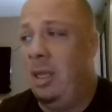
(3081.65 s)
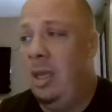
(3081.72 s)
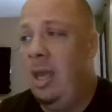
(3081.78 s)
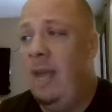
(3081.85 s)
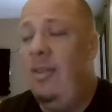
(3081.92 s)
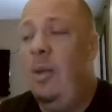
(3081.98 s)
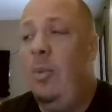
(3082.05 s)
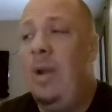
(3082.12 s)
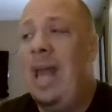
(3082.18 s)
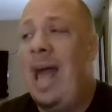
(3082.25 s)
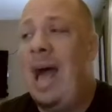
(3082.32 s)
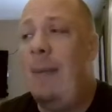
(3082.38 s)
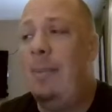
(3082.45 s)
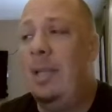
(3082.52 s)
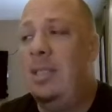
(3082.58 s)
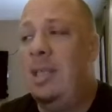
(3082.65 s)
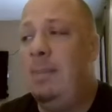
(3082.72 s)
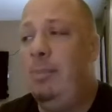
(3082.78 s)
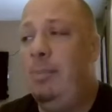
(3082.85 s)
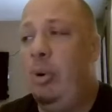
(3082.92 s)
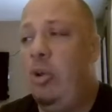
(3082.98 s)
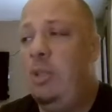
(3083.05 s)
And then what happens? It
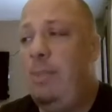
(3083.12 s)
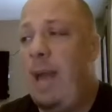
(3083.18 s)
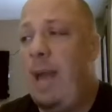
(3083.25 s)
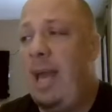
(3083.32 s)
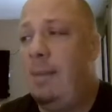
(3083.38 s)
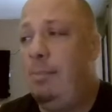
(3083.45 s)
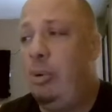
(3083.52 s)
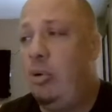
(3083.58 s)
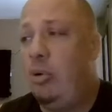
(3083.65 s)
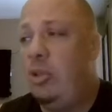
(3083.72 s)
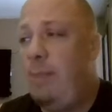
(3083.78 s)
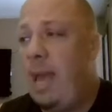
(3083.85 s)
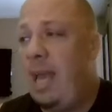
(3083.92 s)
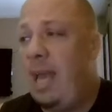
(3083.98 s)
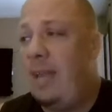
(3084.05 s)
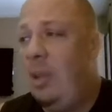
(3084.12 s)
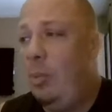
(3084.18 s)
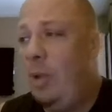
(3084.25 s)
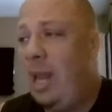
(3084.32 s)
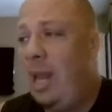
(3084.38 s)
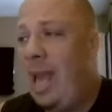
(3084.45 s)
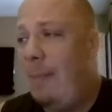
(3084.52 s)
pulls back, and then
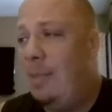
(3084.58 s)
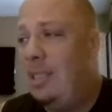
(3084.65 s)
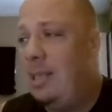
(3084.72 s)
what happens?